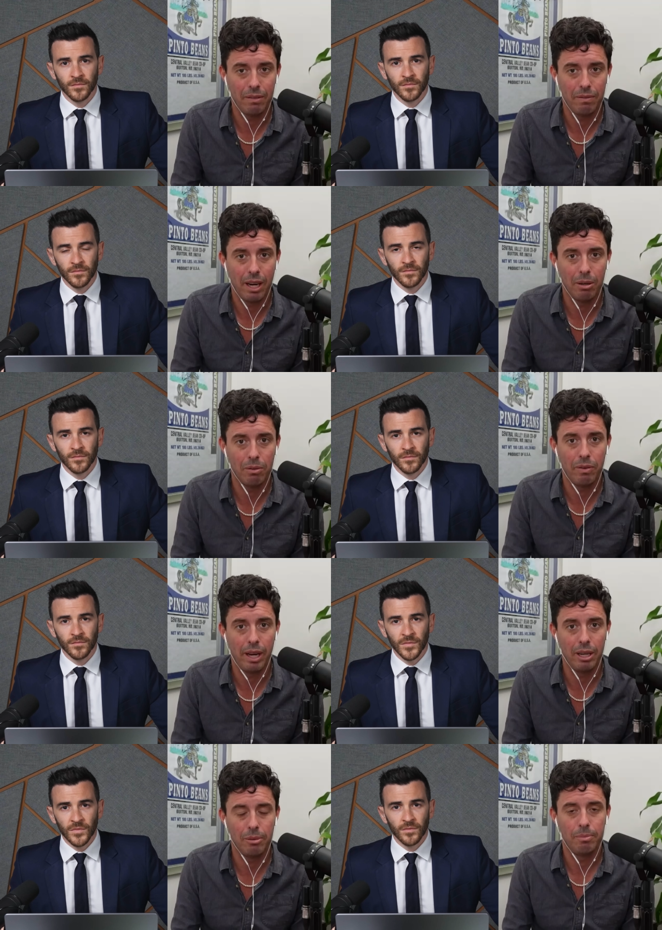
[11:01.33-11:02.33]
Speaker 1: fire with
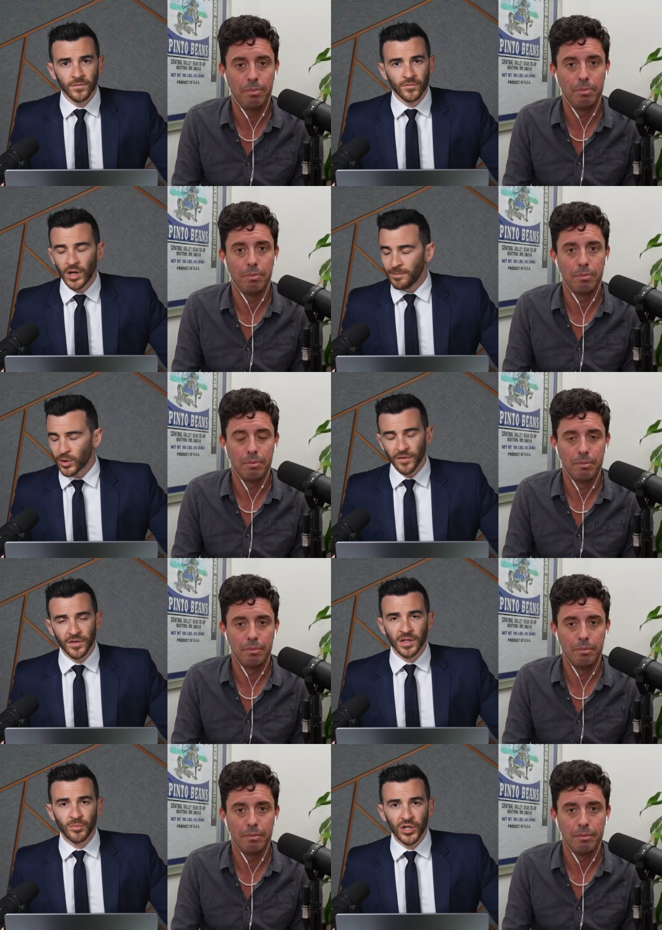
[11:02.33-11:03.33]
fire.
Speaker 2: Right.
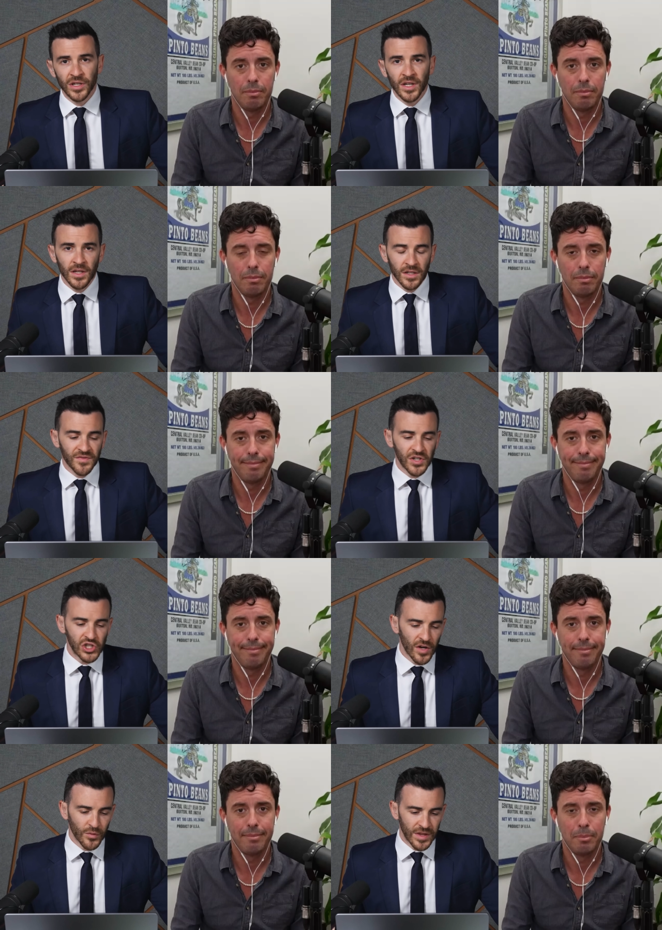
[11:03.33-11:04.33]
Perfectly put. Let's
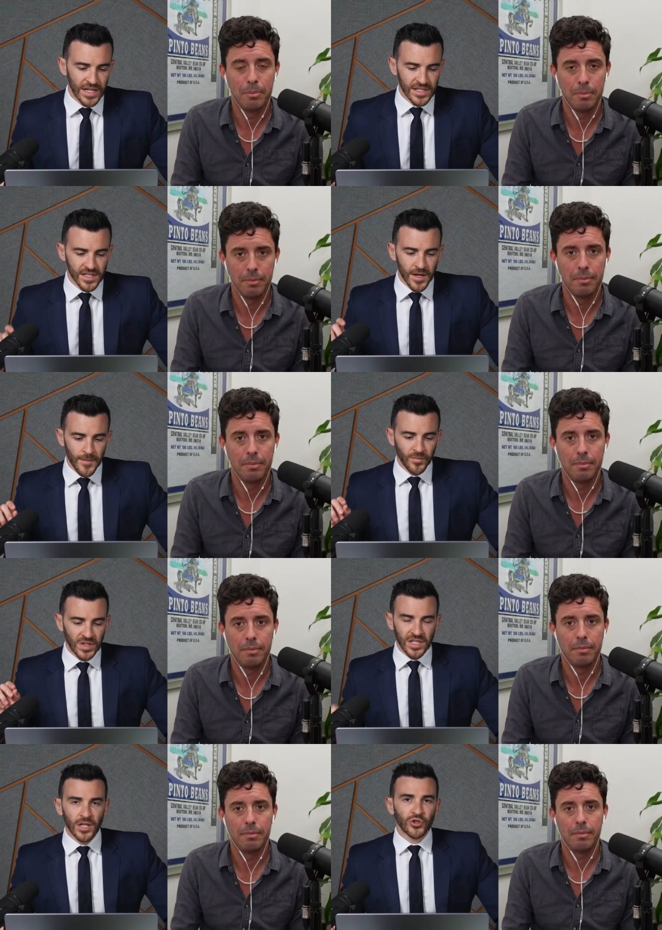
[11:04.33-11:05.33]
finish off with this.
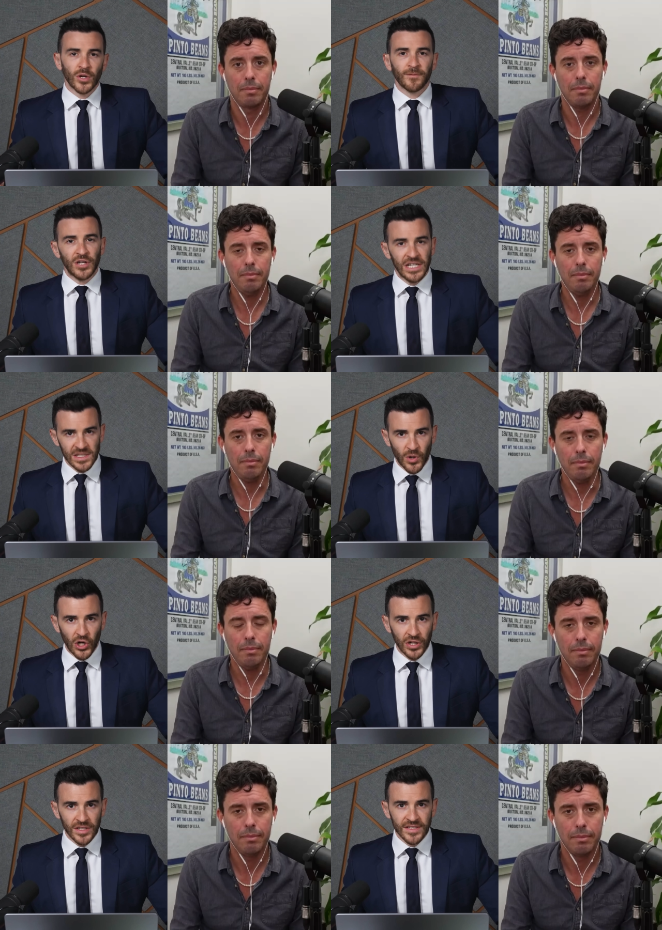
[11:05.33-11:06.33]
Donald Trump, for his
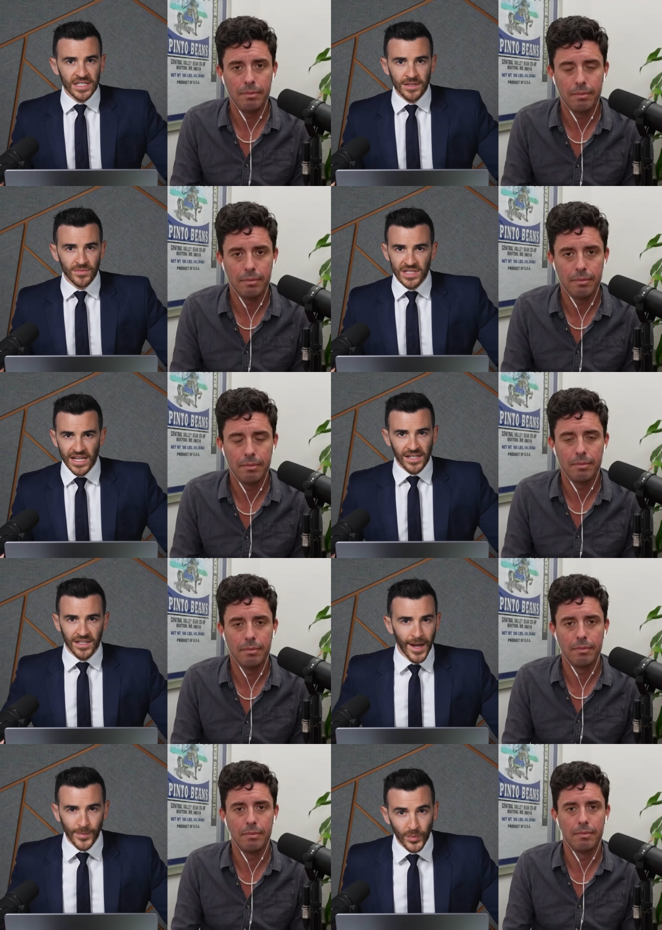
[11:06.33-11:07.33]
part, seems
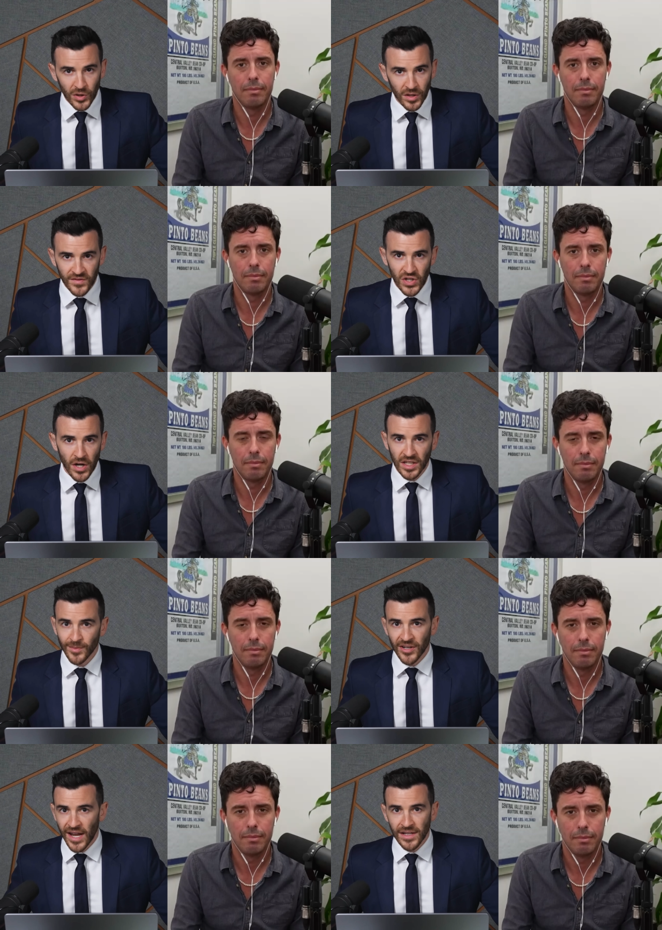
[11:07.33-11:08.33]
incapable of talking
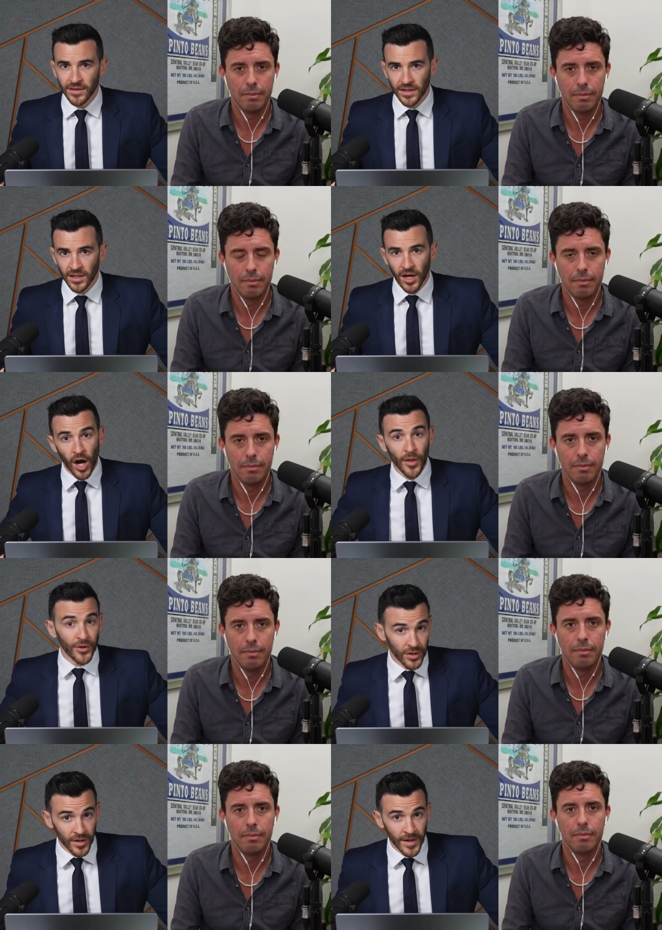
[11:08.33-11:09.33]
about anything
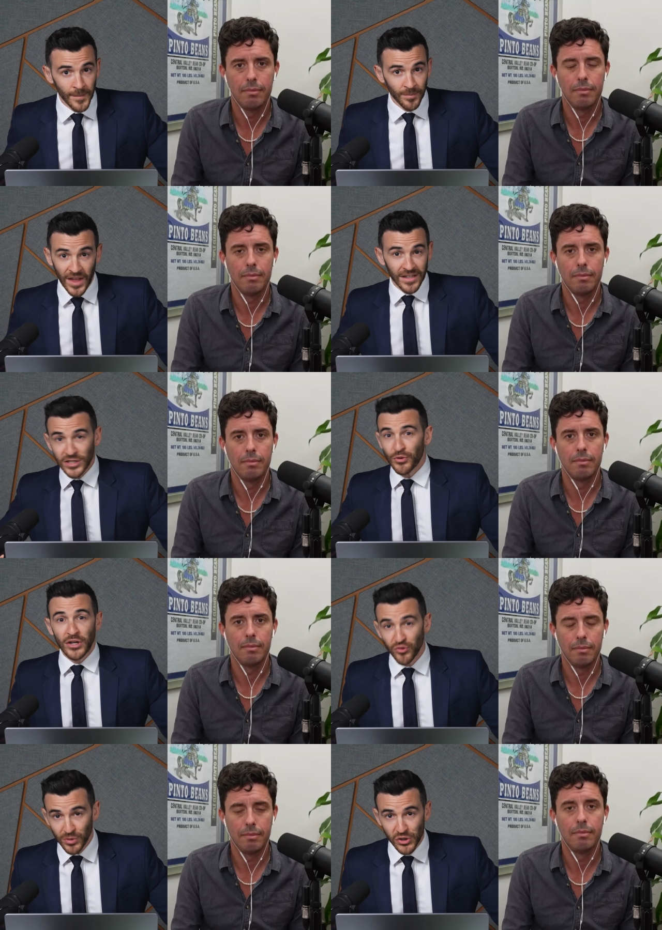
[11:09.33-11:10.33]
other than his
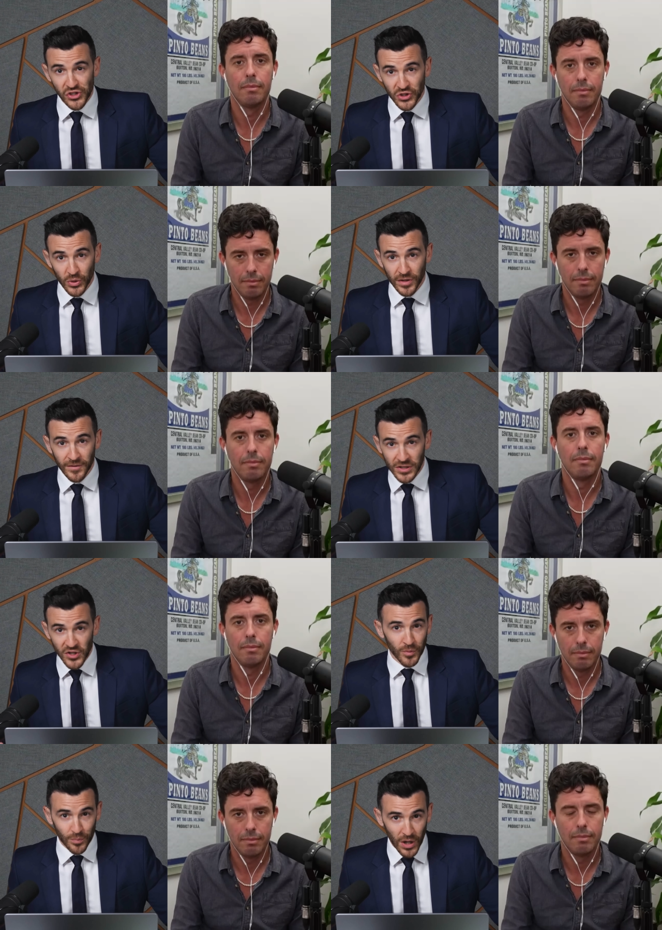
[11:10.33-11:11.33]
retribution tour for
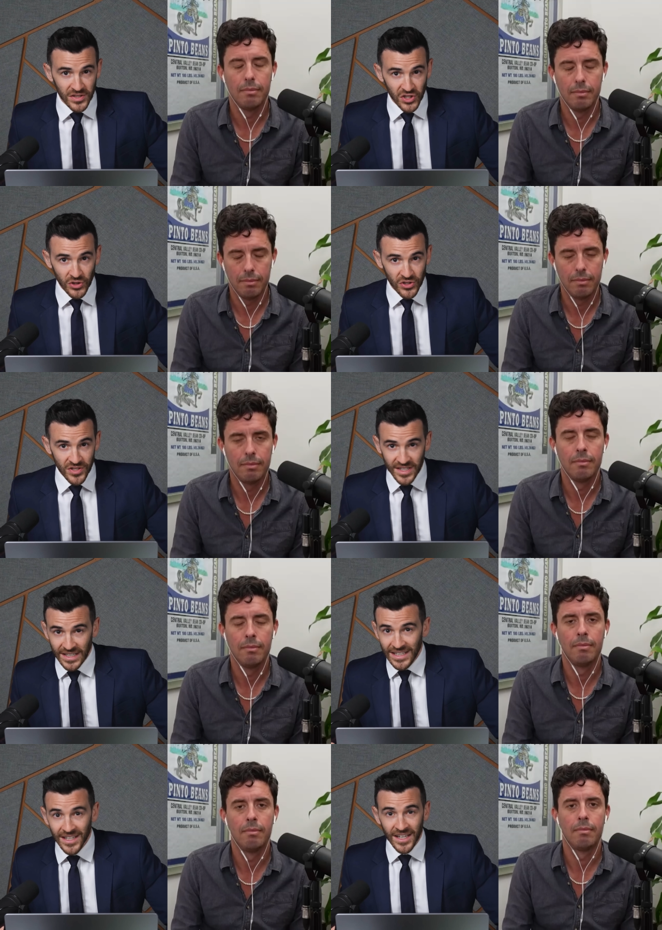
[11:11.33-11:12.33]
his own prosecutions.
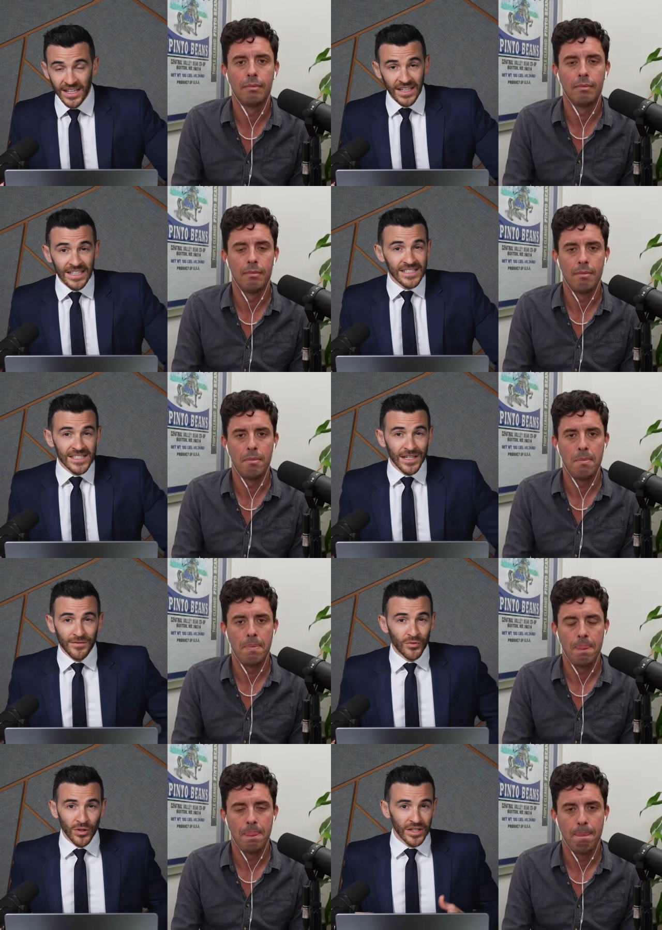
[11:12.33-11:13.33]
Like he he isn't
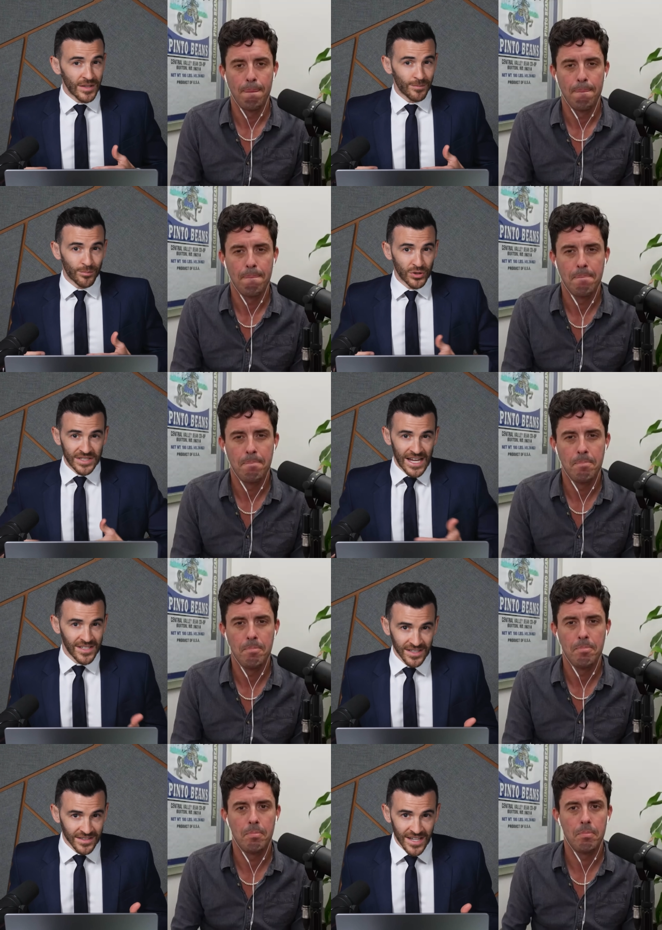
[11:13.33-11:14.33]
even really
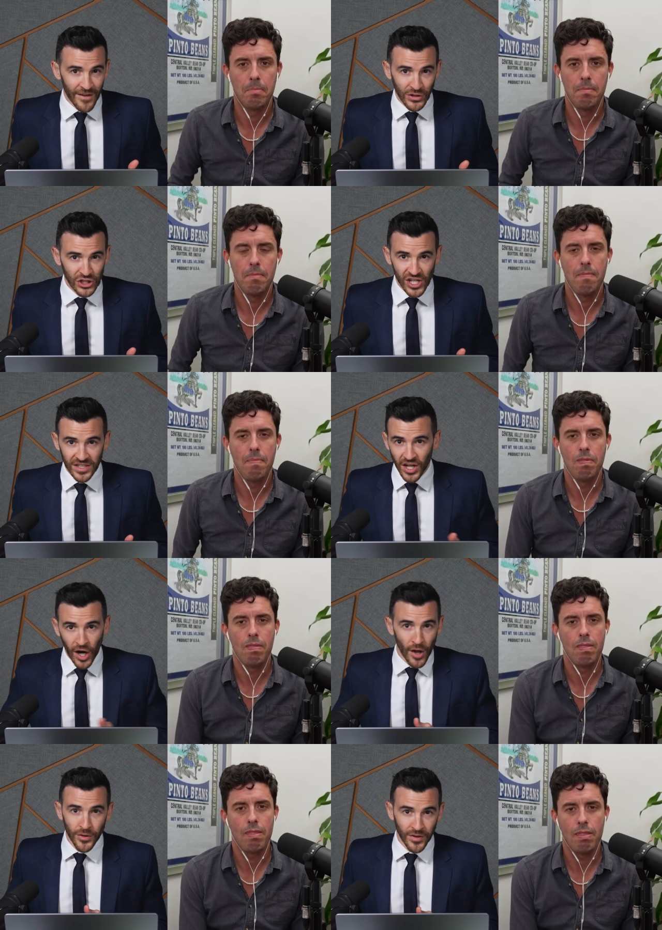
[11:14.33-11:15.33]
pretending to have an
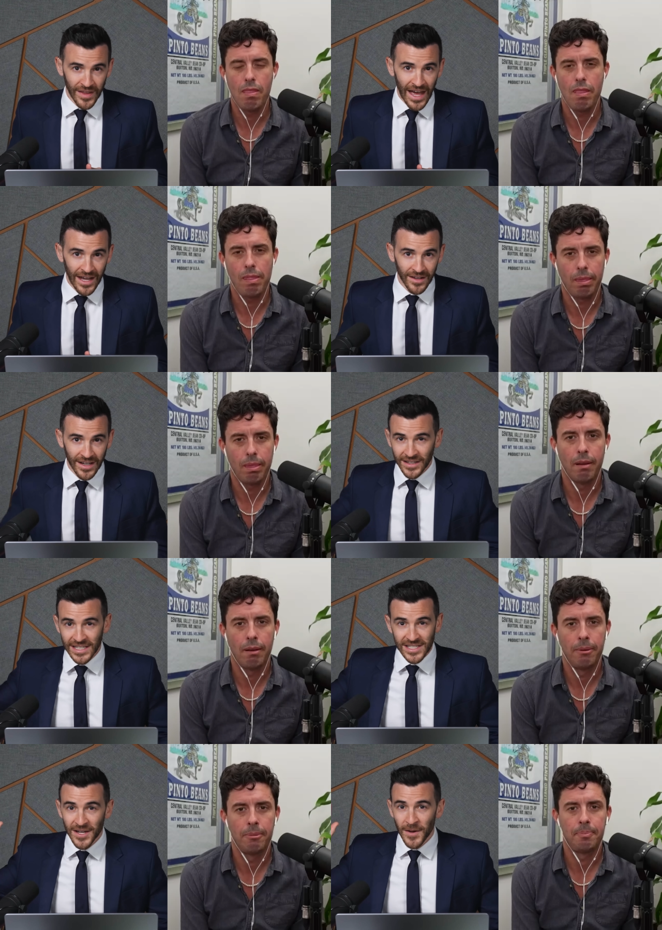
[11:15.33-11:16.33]
agenda other than that. Like at
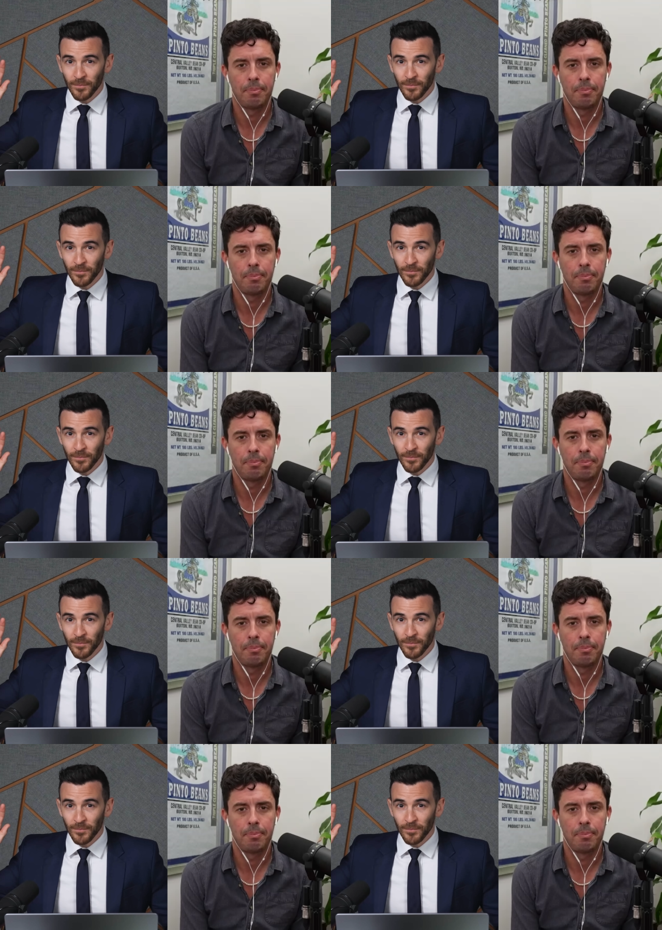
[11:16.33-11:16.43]
least